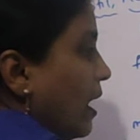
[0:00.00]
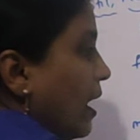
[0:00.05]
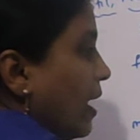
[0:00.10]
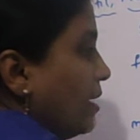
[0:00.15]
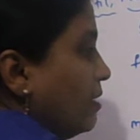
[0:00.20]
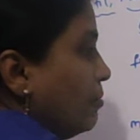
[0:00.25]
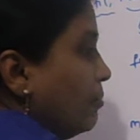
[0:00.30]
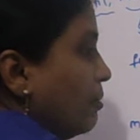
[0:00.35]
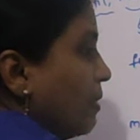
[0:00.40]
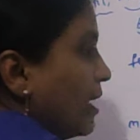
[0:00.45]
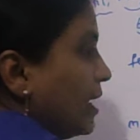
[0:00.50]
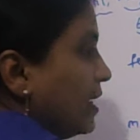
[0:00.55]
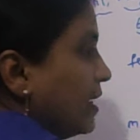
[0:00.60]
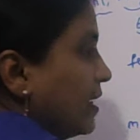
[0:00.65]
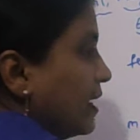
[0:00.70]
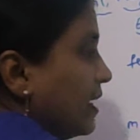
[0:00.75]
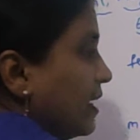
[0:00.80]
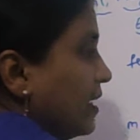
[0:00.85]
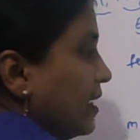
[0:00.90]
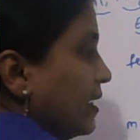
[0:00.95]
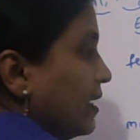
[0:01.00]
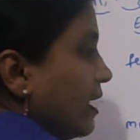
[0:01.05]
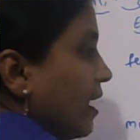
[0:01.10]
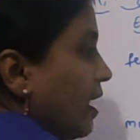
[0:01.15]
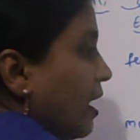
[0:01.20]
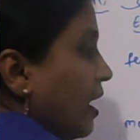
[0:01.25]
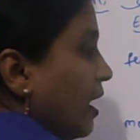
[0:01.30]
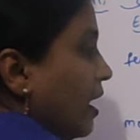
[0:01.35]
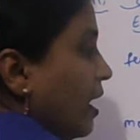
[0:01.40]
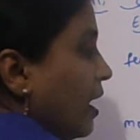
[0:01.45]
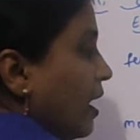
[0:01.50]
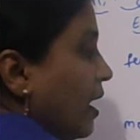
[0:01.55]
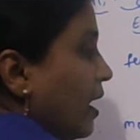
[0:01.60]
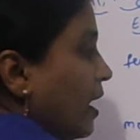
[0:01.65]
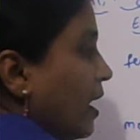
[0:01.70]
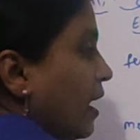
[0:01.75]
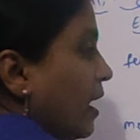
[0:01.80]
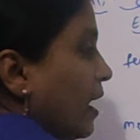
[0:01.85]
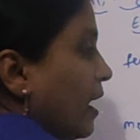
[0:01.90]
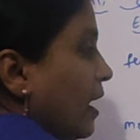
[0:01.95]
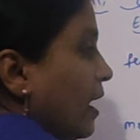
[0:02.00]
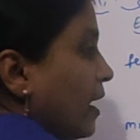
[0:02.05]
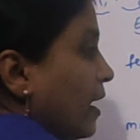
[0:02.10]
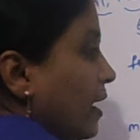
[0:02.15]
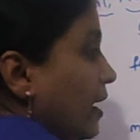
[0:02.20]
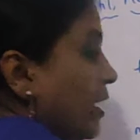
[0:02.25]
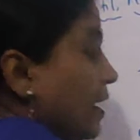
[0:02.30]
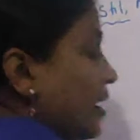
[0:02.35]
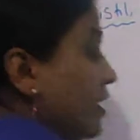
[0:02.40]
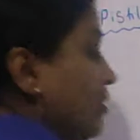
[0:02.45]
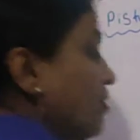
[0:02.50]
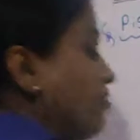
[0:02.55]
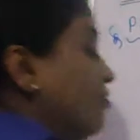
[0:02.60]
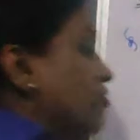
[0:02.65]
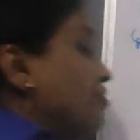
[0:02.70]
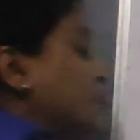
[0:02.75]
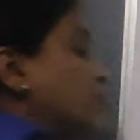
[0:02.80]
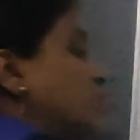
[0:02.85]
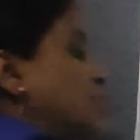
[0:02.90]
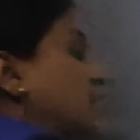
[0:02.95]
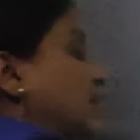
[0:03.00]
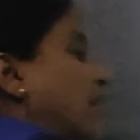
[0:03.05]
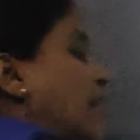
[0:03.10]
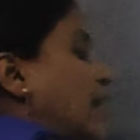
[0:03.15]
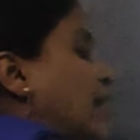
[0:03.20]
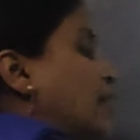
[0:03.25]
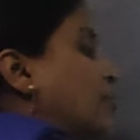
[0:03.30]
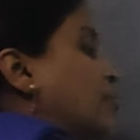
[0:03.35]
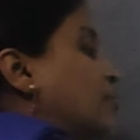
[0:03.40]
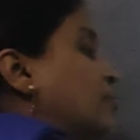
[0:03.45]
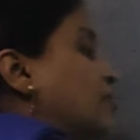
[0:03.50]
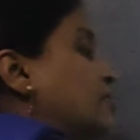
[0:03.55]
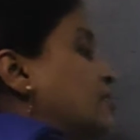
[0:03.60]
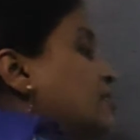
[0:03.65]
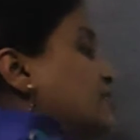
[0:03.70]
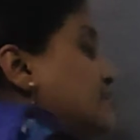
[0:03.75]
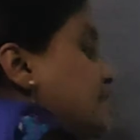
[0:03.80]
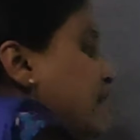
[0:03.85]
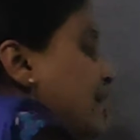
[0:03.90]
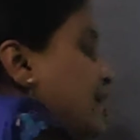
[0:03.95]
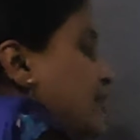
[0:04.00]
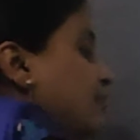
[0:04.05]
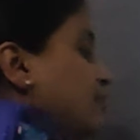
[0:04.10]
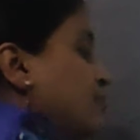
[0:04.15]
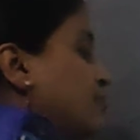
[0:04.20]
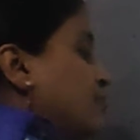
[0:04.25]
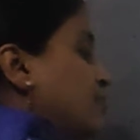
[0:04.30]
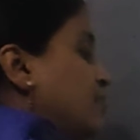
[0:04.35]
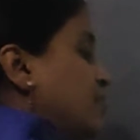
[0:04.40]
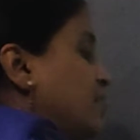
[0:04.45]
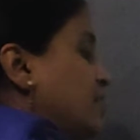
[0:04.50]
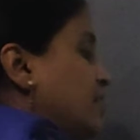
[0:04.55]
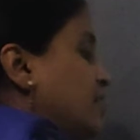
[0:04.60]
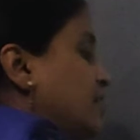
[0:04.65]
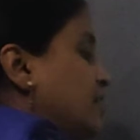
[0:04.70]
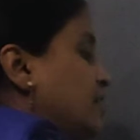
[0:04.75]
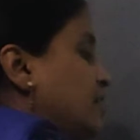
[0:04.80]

and Michaelia. If the carpels are free,